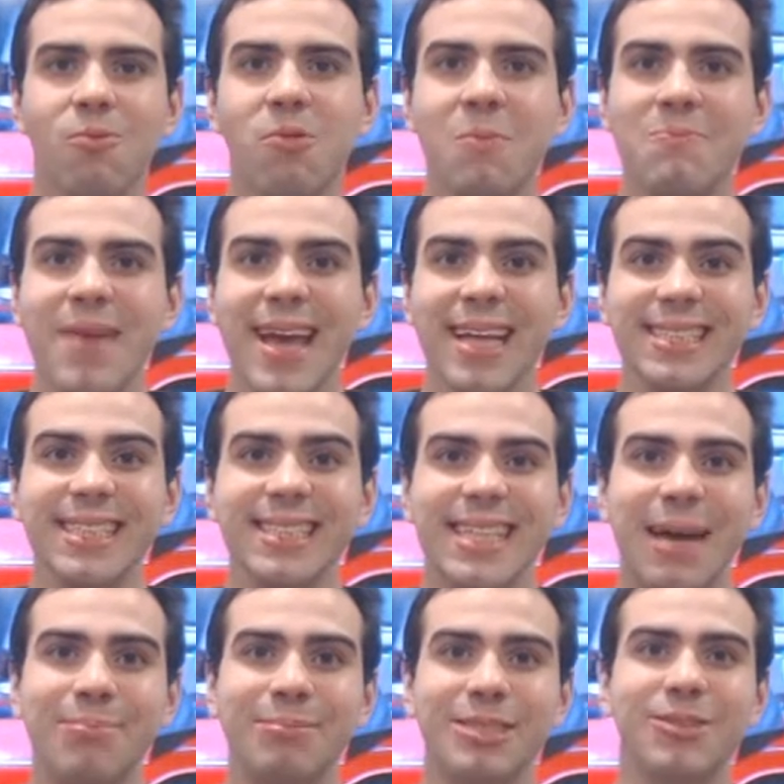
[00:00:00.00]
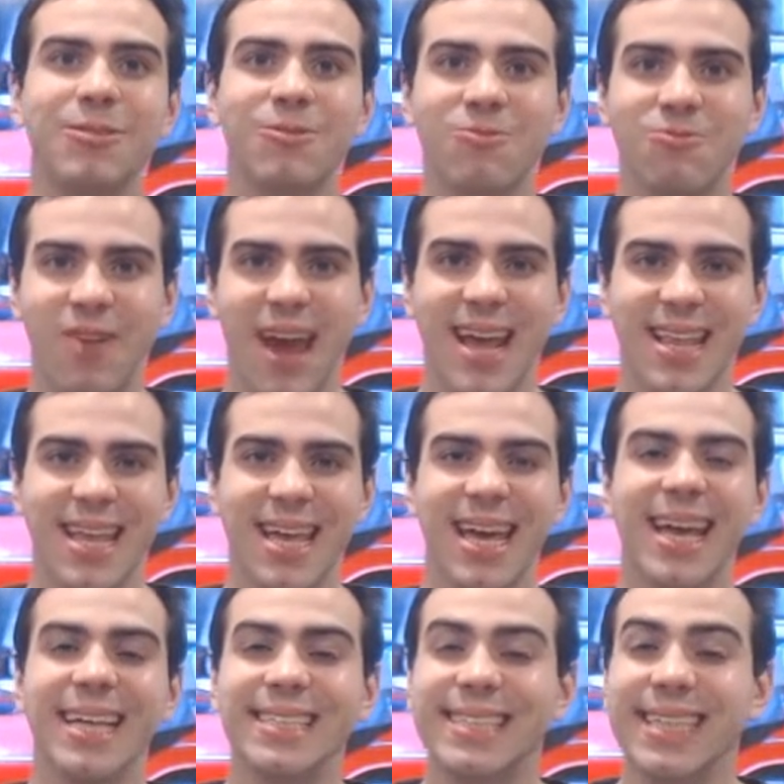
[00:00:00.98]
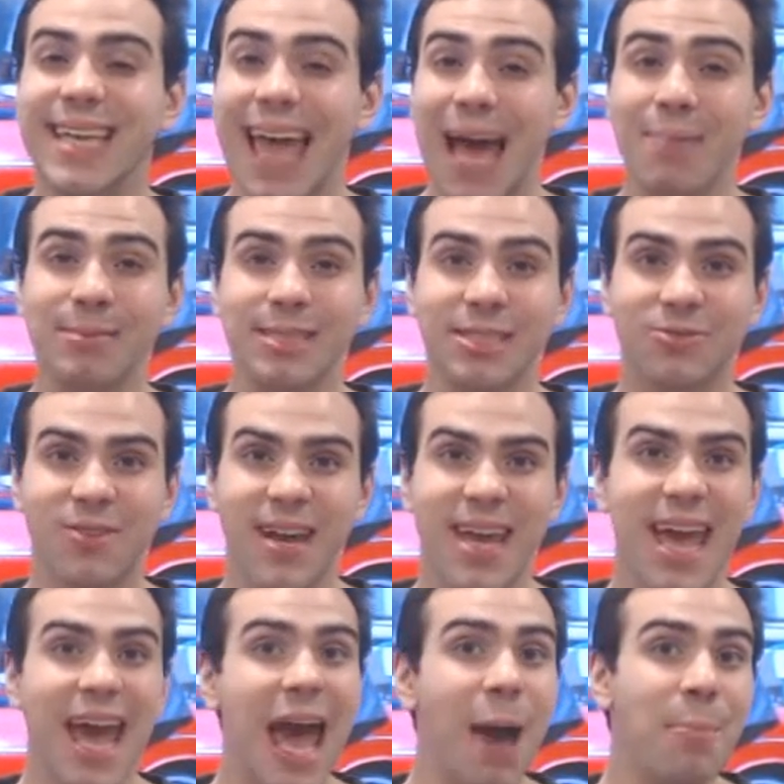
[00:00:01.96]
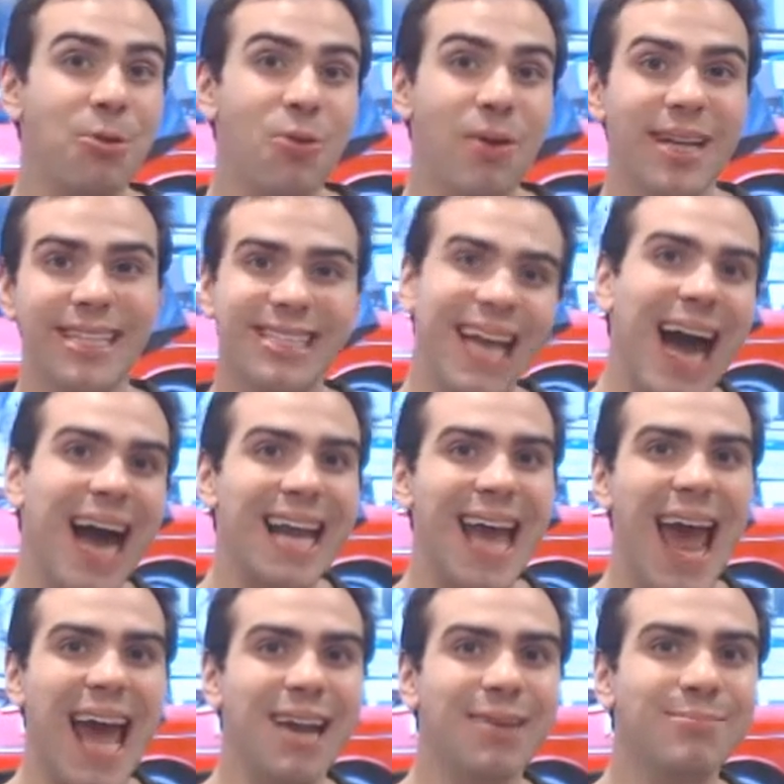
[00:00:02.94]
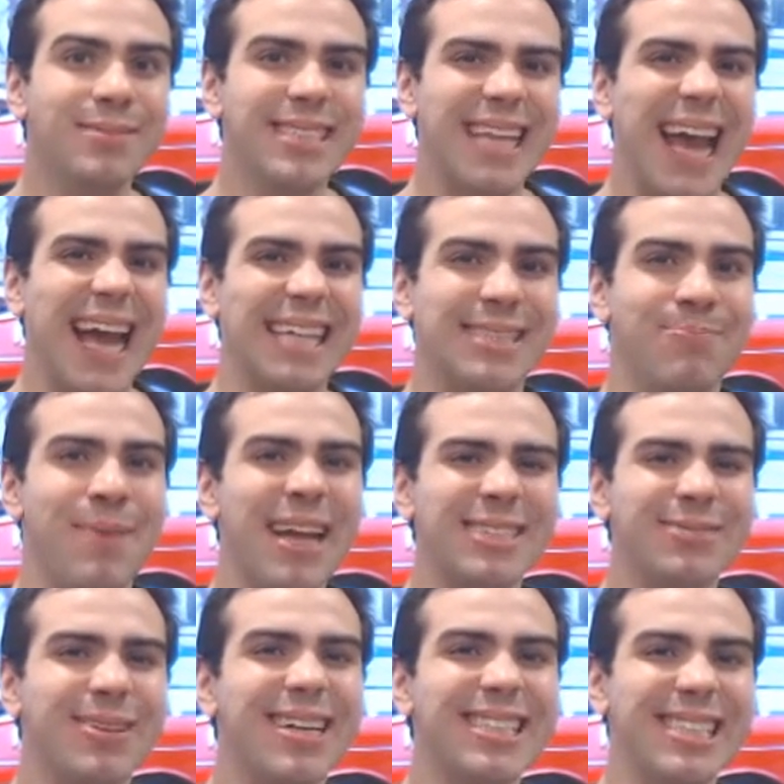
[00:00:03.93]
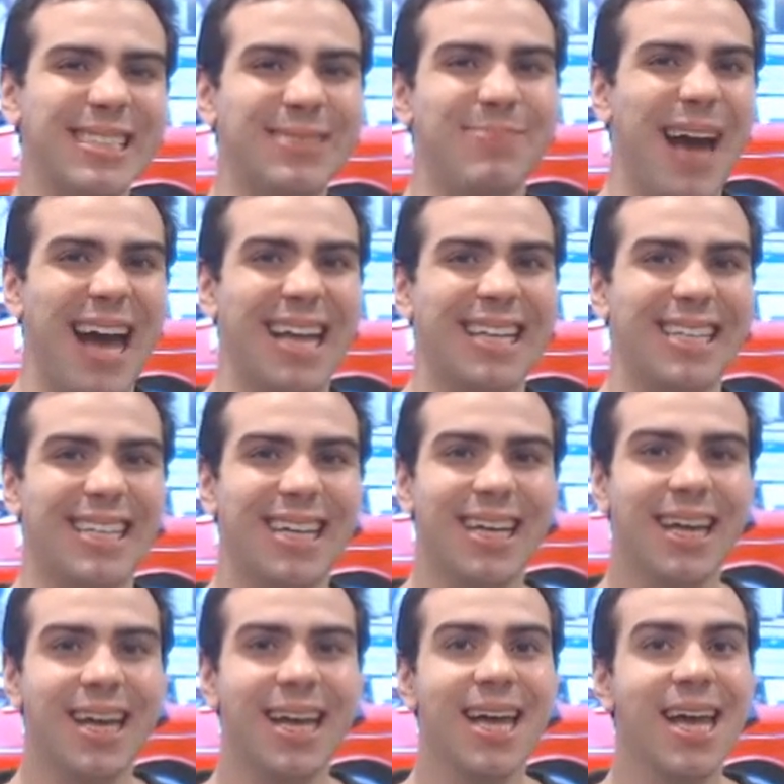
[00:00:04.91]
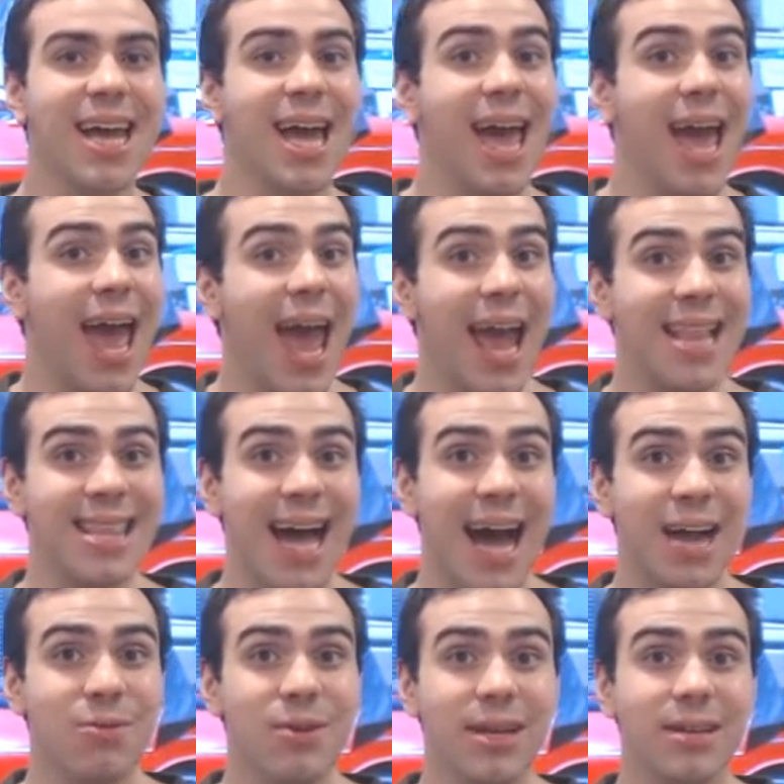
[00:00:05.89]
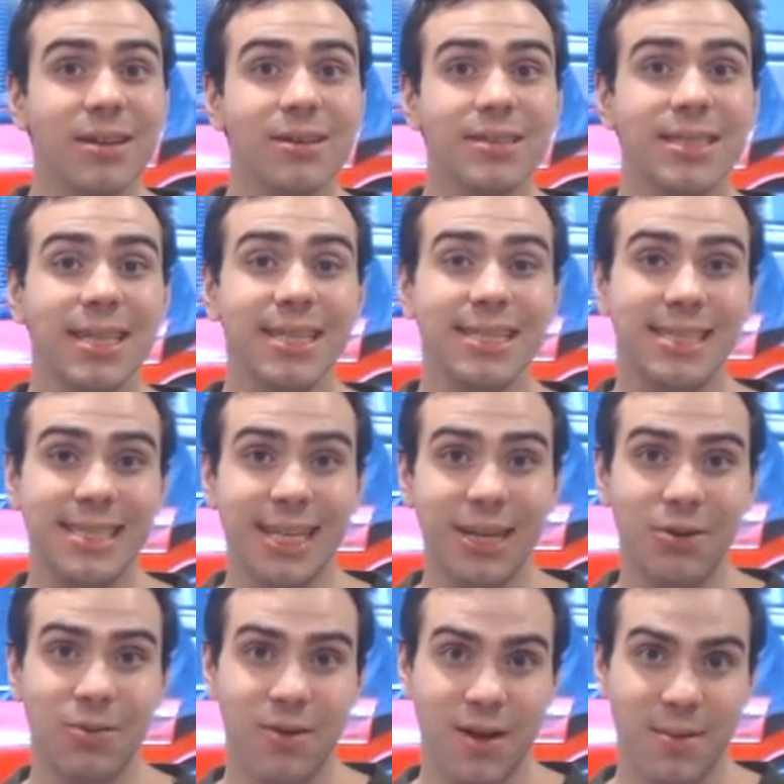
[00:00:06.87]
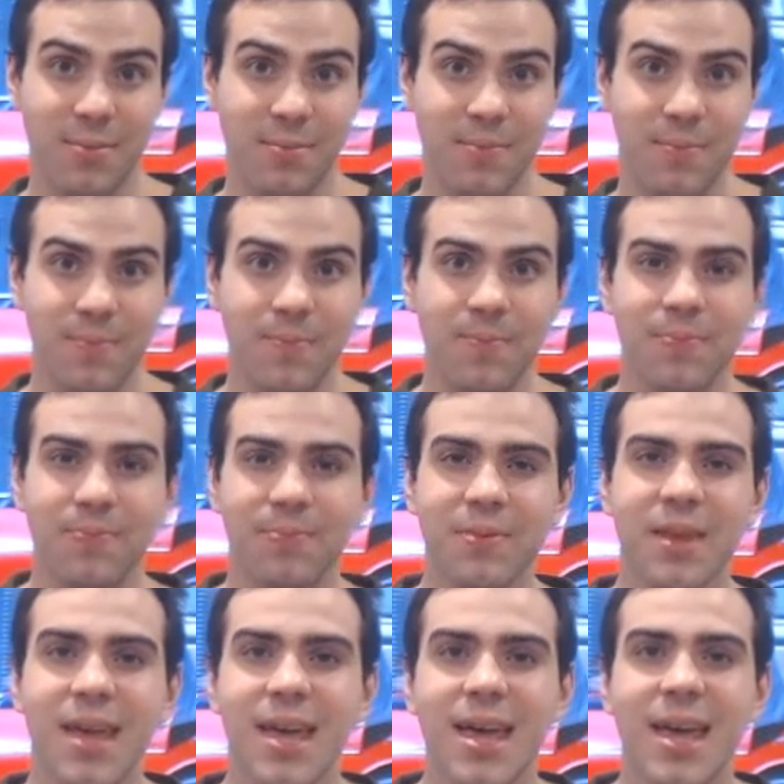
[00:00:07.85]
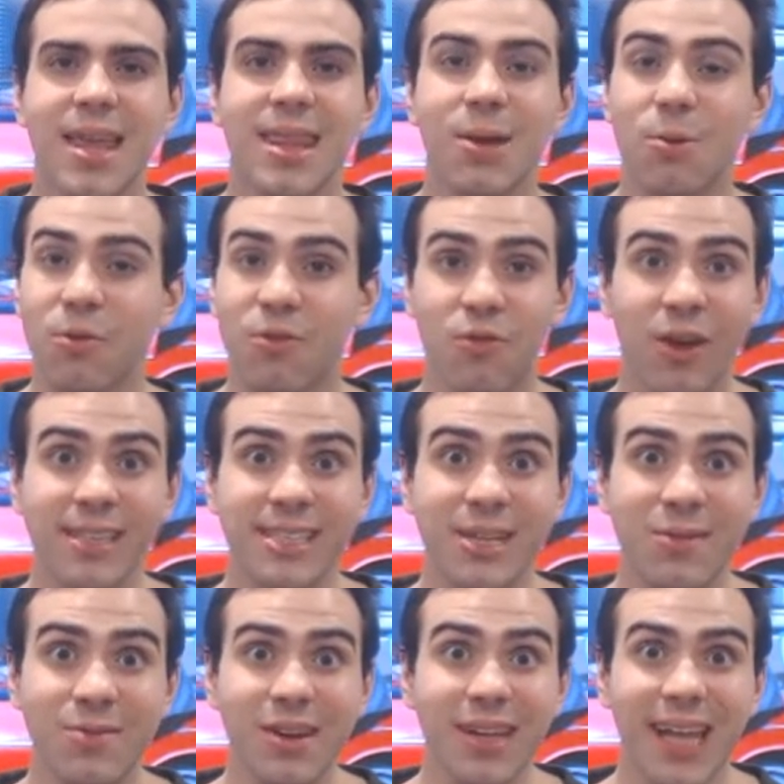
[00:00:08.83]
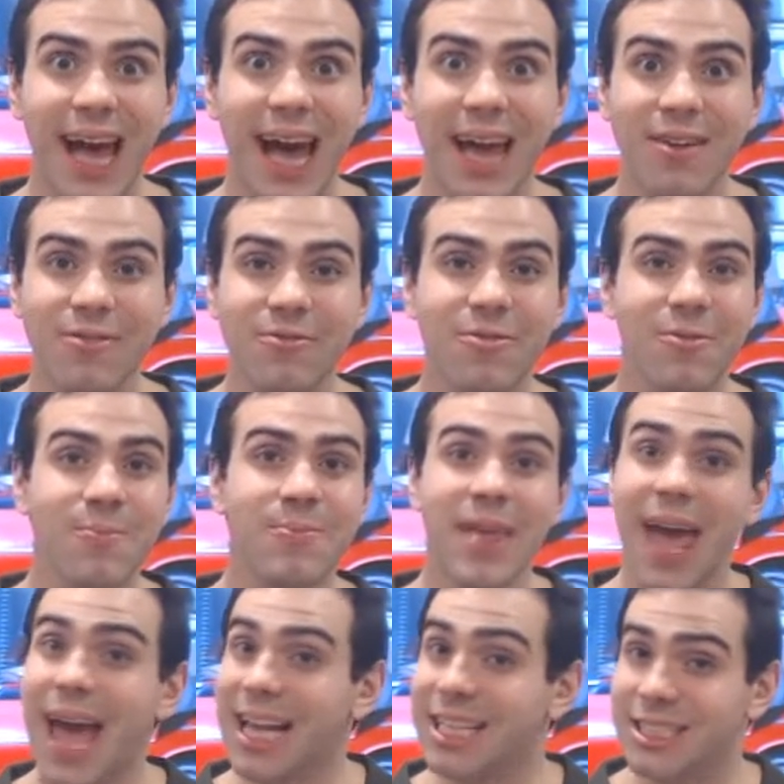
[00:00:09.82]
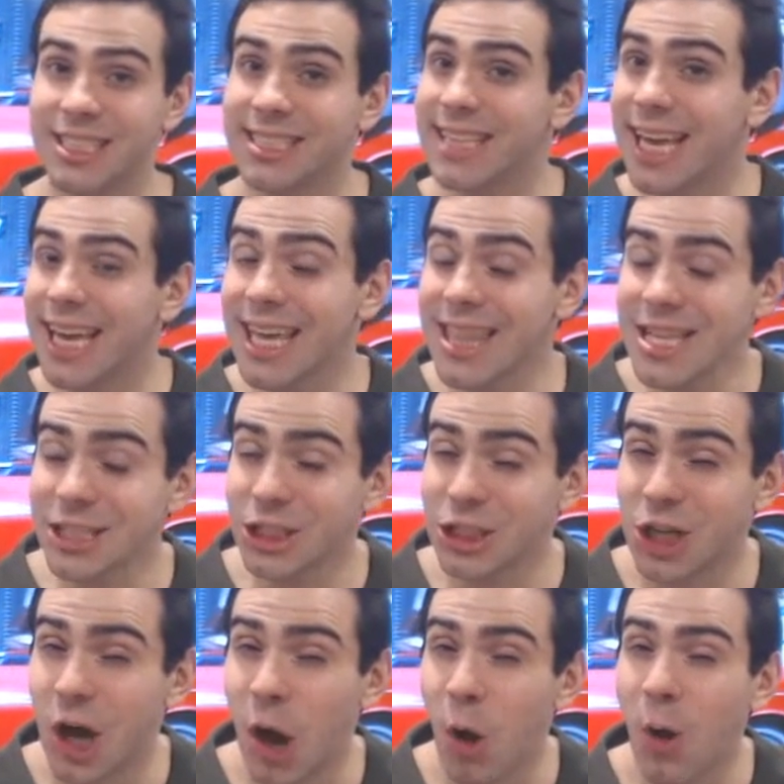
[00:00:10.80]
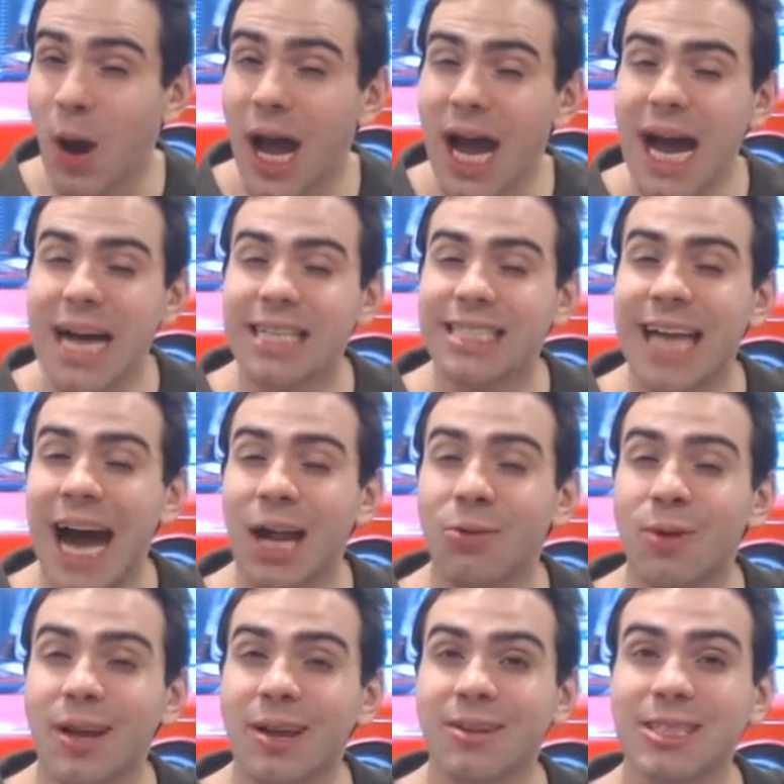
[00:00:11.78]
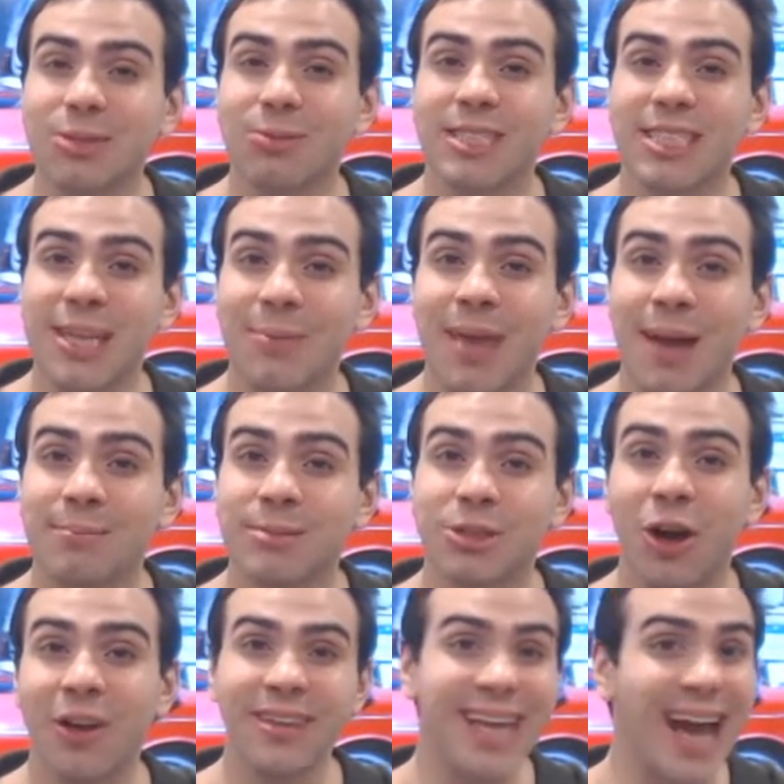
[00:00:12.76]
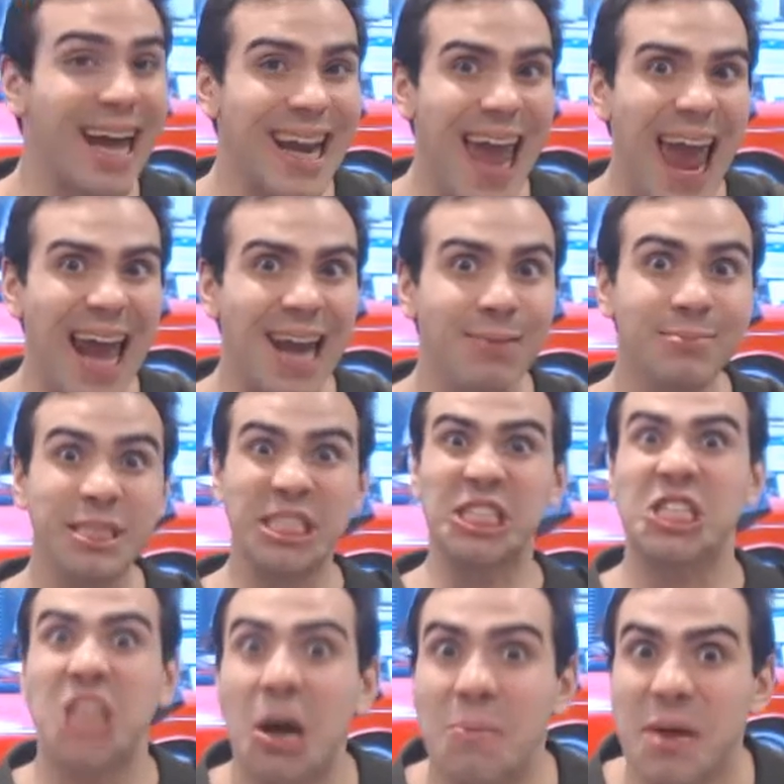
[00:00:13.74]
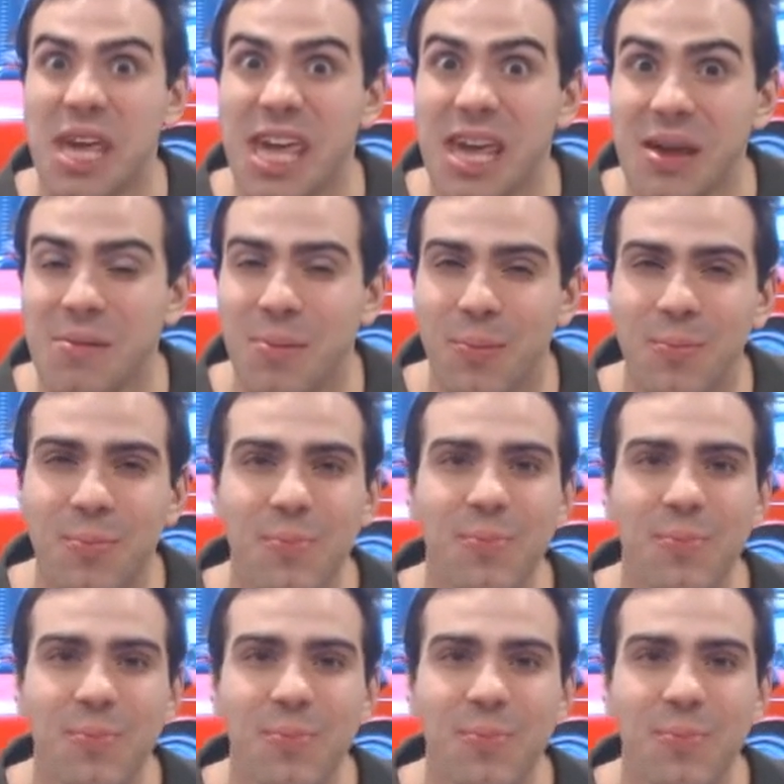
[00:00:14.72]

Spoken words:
What makes this episode great is the chemistry between Don Adams as a Maxwell Smart and Don Rickles as Sid Krim. They were friends in real life, and just like in this show, Don Rickles would sometimes call Don Adams dummy.